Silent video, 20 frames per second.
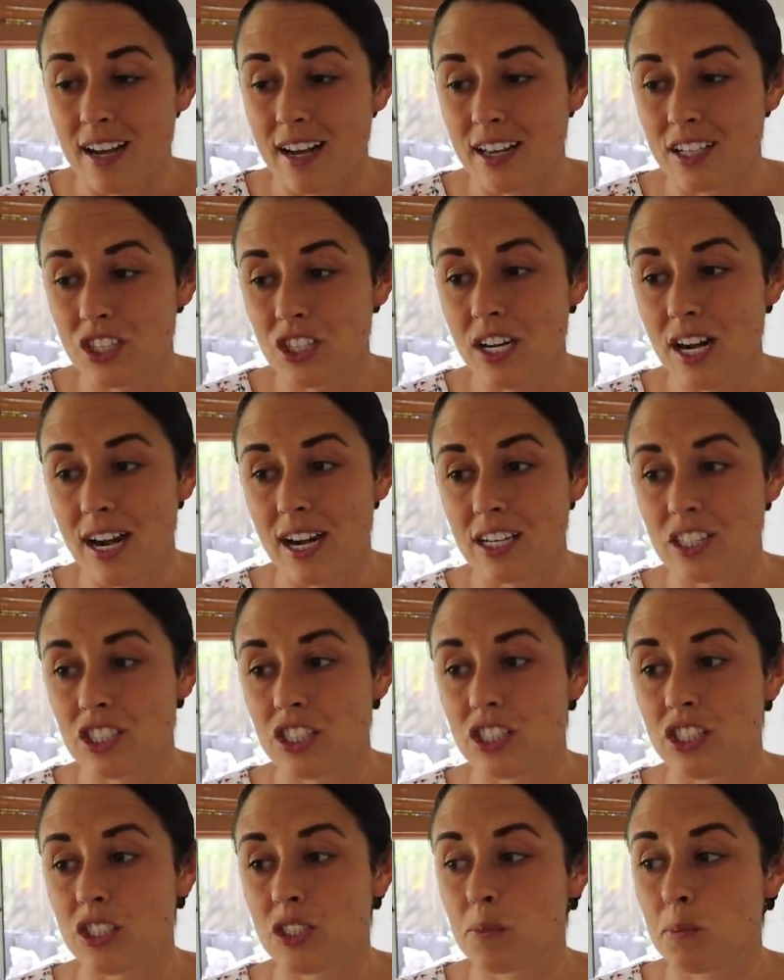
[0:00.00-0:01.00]
I should
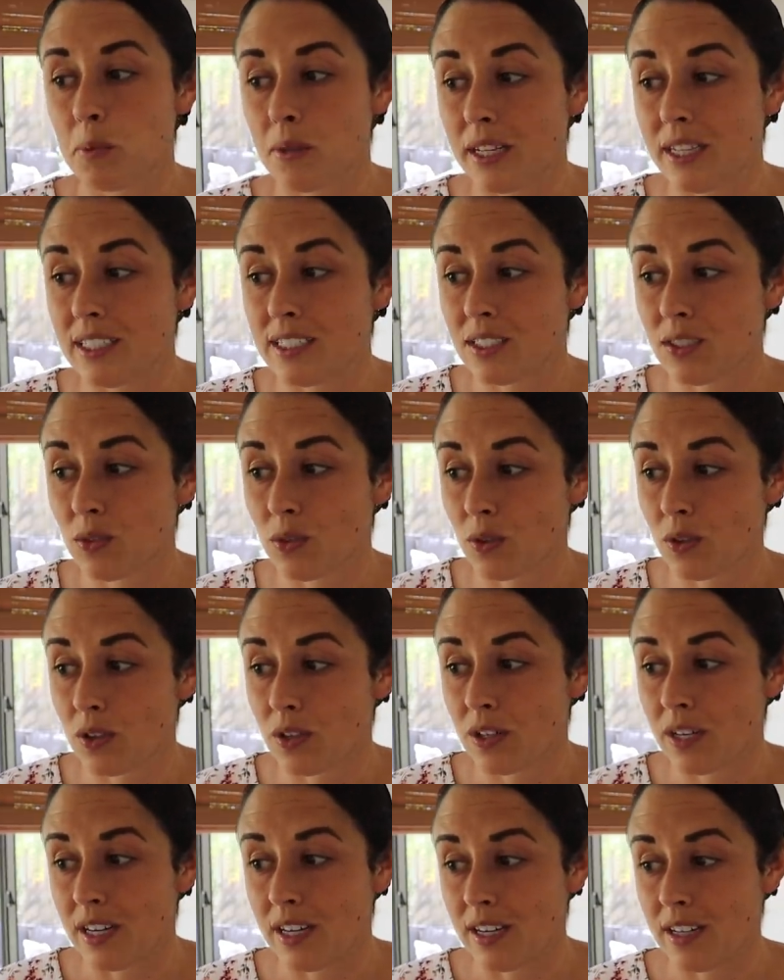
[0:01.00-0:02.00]
actually just place an
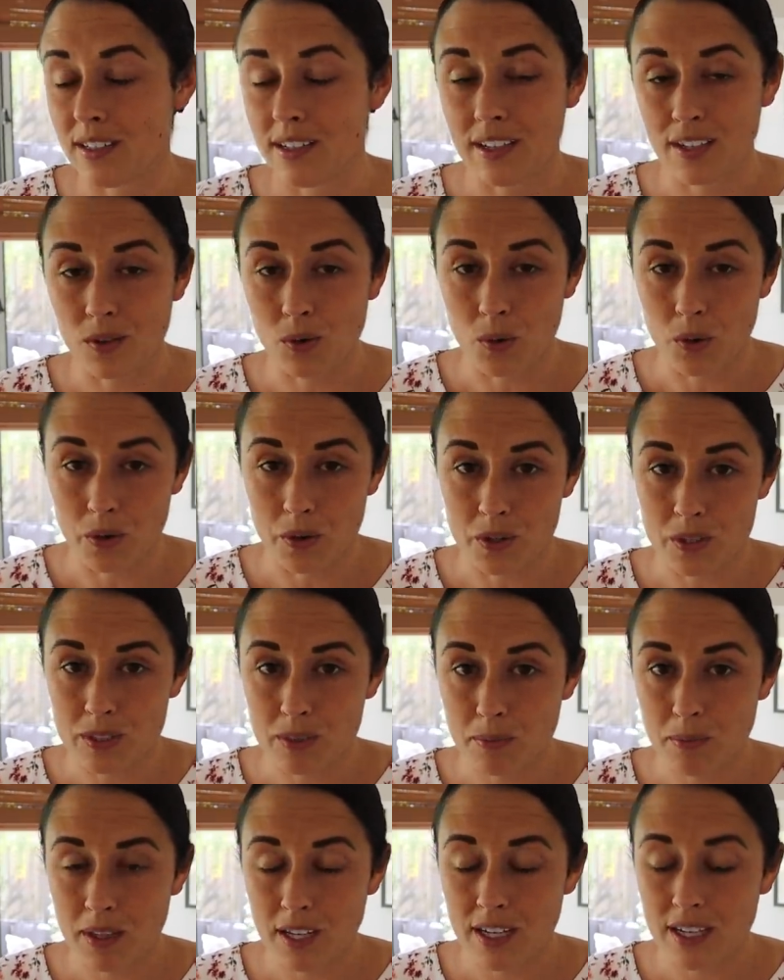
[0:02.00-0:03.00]
order and like order
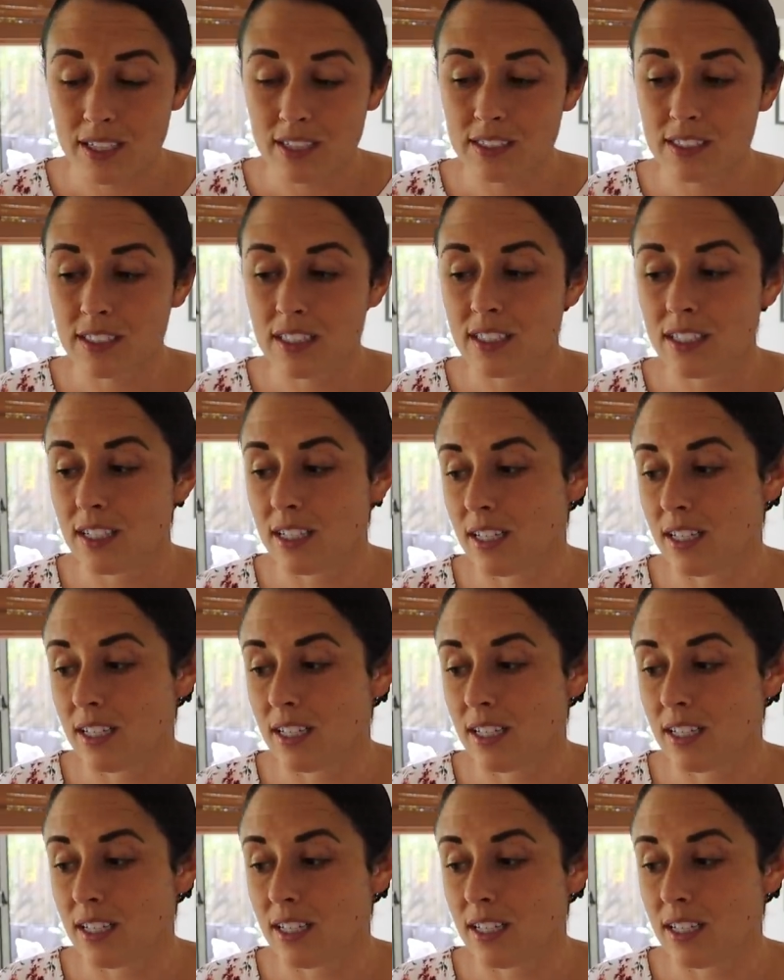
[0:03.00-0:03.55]
some things.